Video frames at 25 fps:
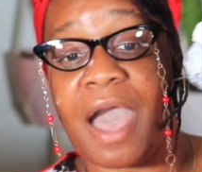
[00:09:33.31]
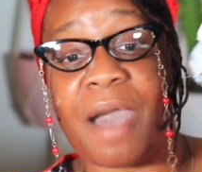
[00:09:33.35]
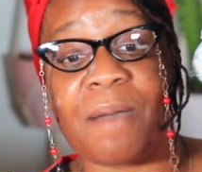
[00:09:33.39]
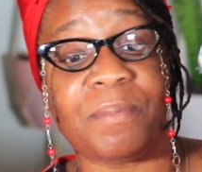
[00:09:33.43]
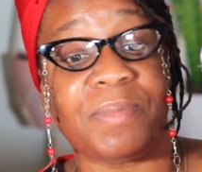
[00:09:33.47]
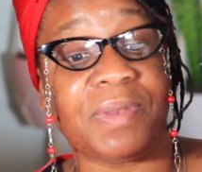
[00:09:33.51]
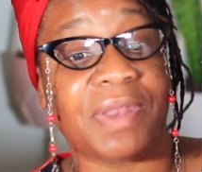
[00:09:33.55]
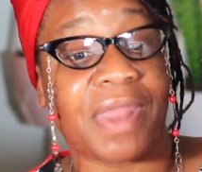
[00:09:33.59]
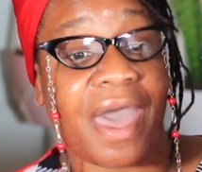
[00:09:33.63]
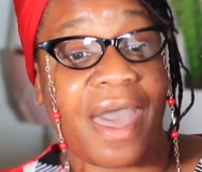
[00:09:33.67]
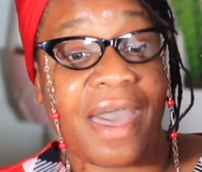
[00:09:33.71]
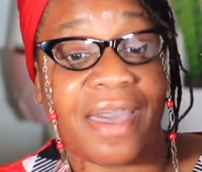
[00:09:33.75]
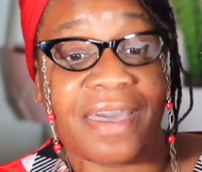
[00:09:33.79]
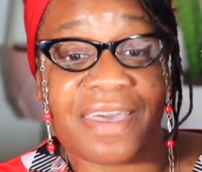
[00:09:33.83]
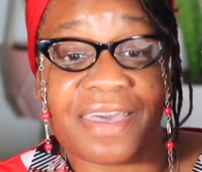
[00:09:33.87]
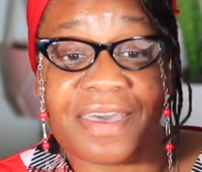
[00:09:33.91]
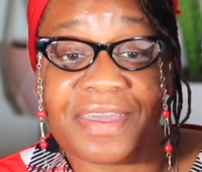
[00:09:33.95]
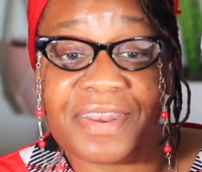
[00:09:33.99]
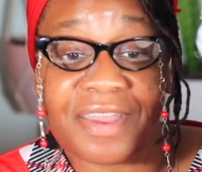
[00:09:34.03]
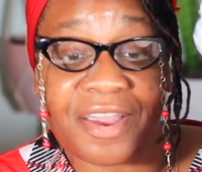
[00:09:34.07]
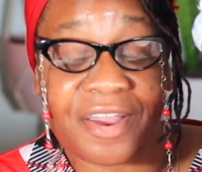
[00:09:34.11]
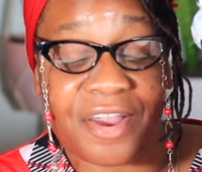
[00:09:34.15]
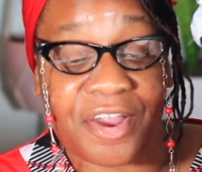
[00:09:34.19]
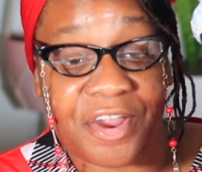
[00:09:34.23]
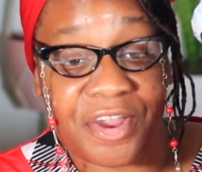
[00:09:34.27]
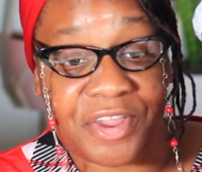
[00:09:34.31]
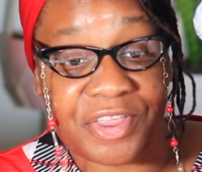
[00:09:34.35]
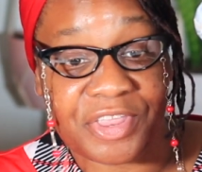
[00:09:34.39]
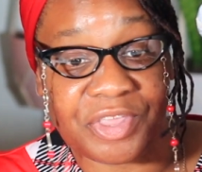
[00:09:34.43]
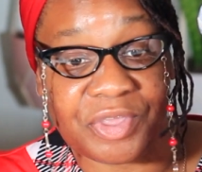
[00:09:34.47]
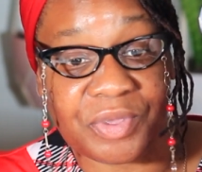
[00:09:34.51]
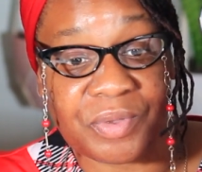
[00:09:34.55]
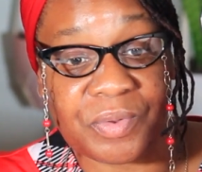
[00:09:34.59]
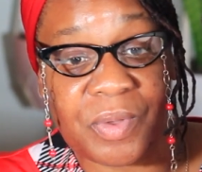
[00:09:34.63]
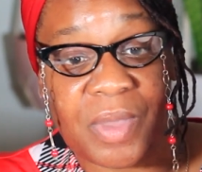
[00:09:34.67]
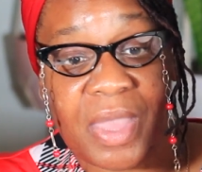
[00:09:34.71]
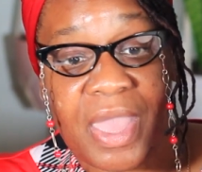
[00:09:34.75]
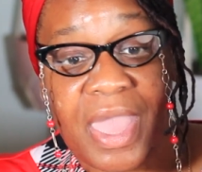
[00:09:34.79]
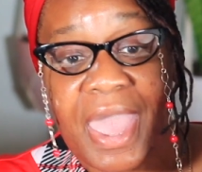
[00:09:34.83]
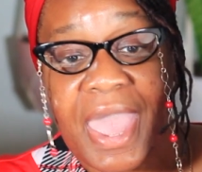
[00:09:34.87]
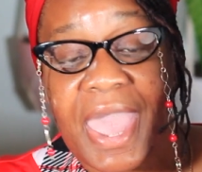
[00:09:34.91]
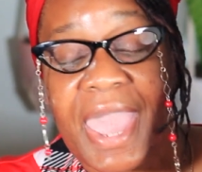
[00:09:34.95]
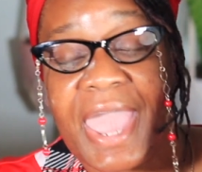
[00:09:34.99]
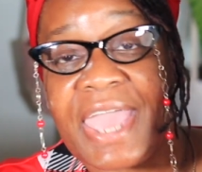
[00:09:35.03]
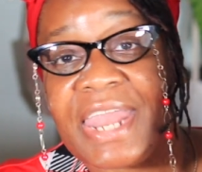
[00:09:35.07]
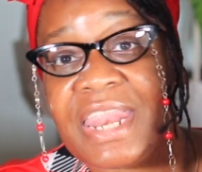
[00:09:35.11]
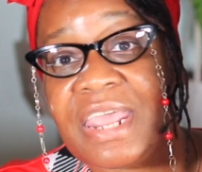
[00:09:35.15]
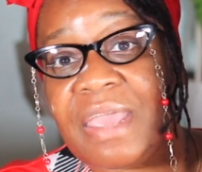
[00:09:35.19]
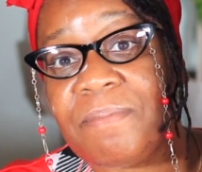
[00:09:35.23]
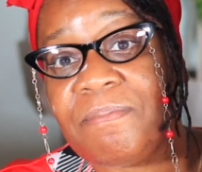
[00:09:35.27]
I'm not going to hurt you.
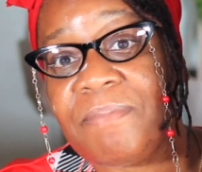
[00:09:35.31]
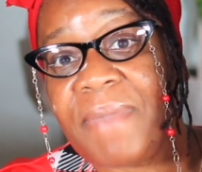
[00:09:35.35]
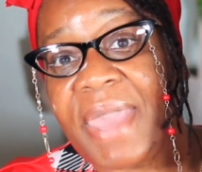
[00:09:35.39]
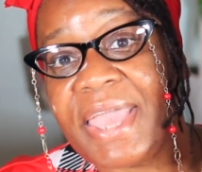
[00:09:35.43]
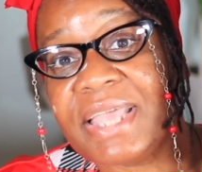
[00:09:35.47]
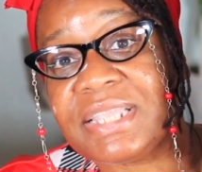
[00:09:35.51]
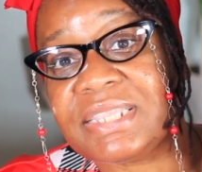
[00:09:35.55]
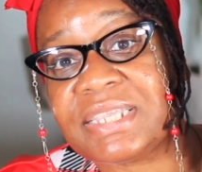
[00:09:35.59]
And it may